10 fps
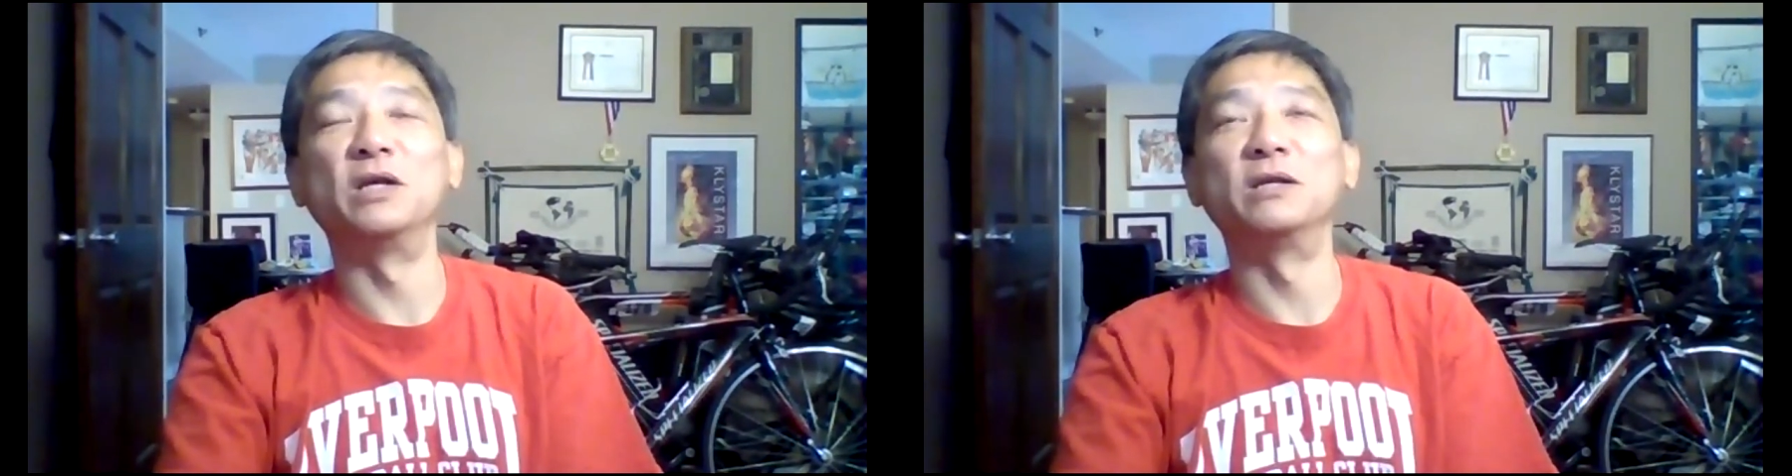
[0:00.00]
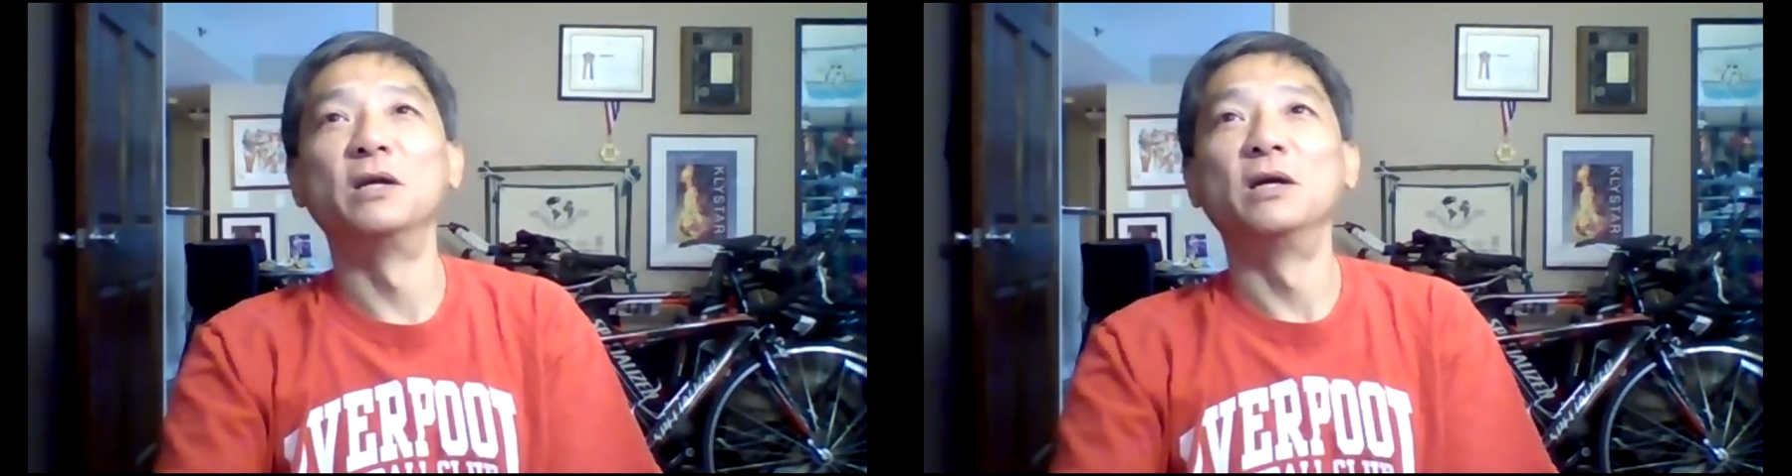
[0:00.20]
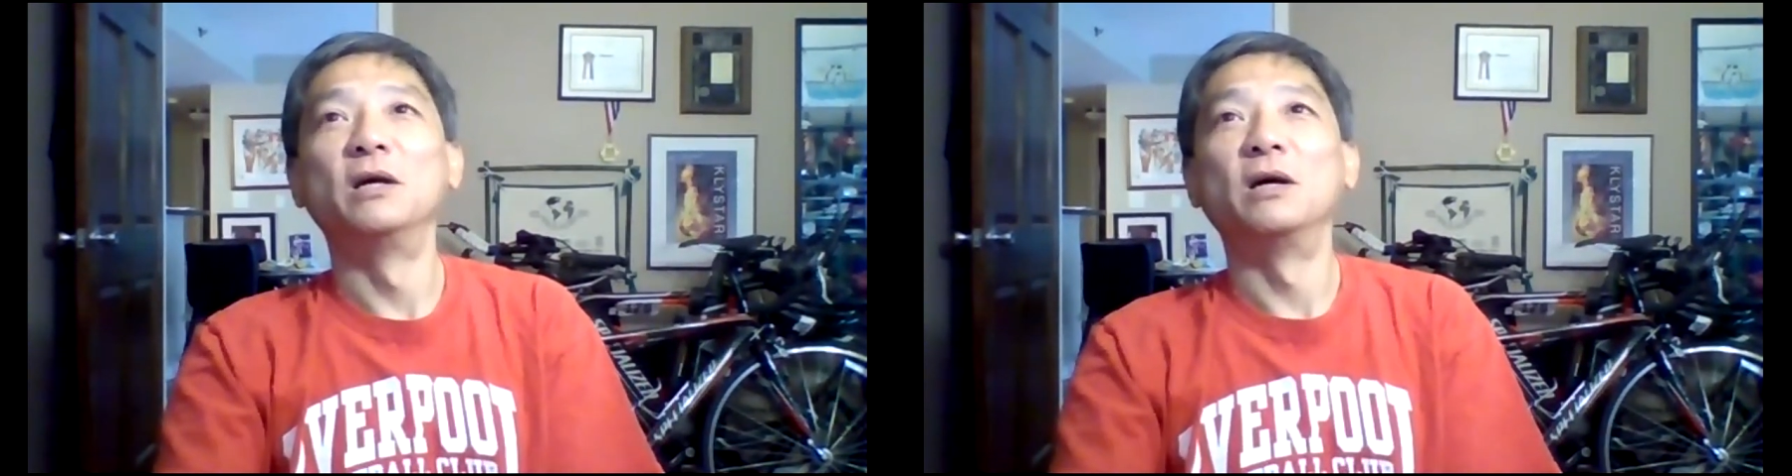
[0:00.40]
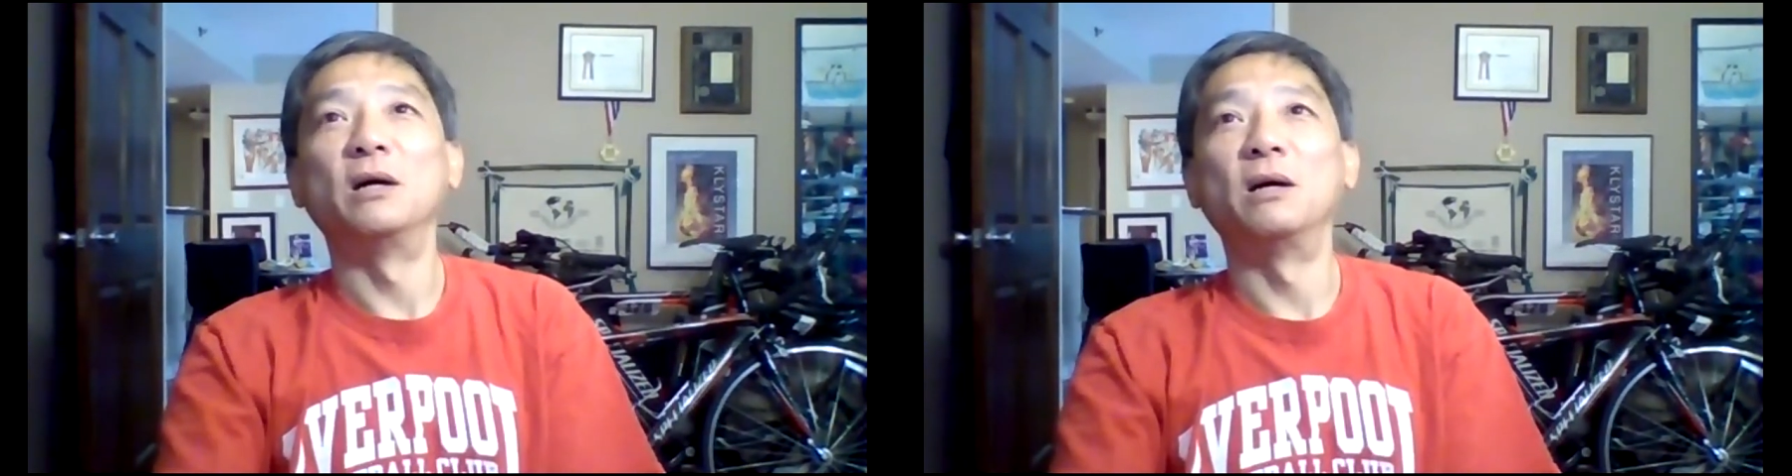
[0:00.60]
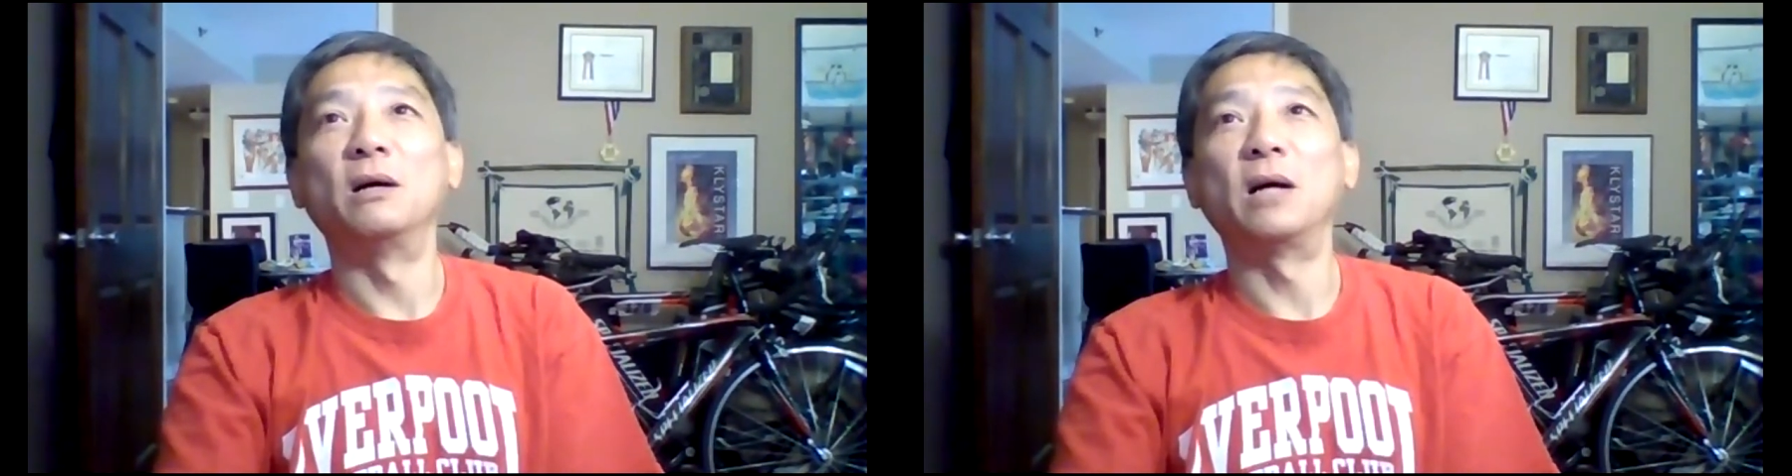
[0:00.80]
did
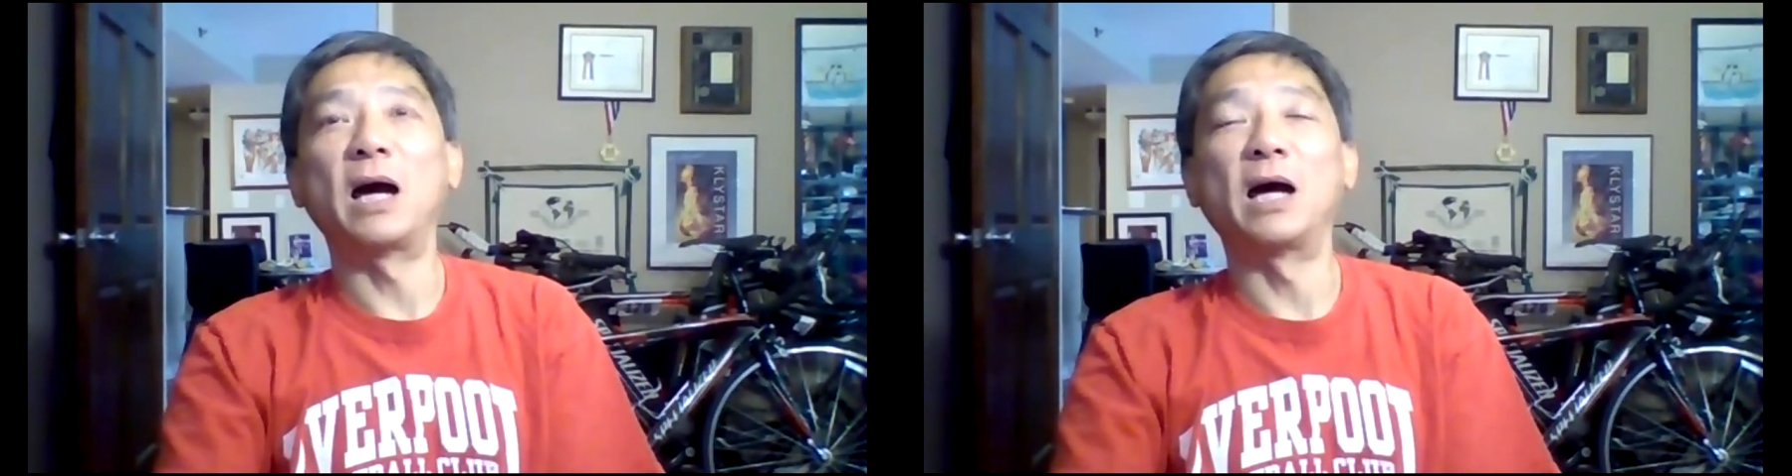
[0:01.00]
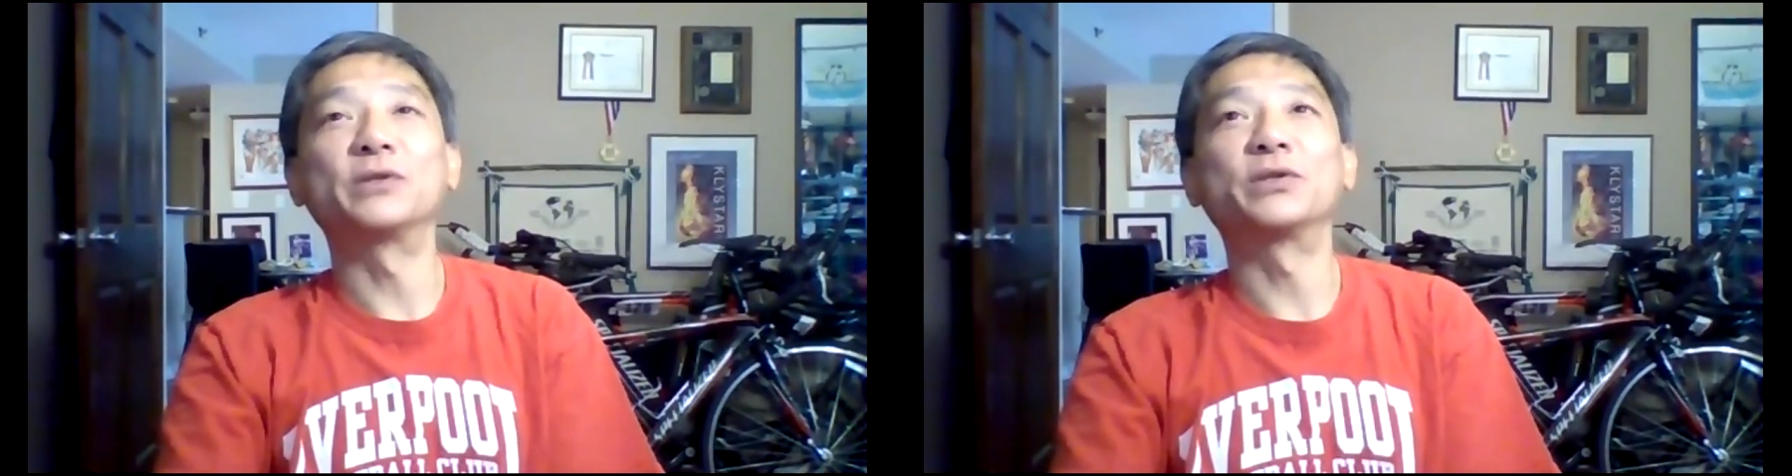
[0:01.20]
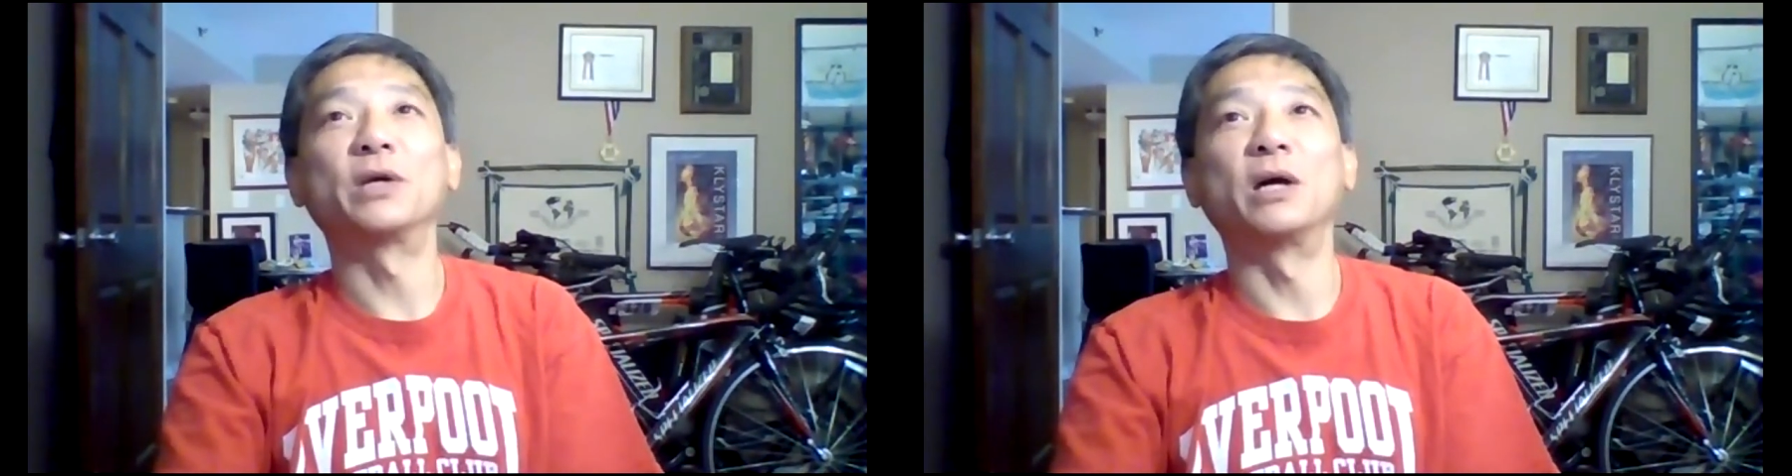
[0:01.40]
ask.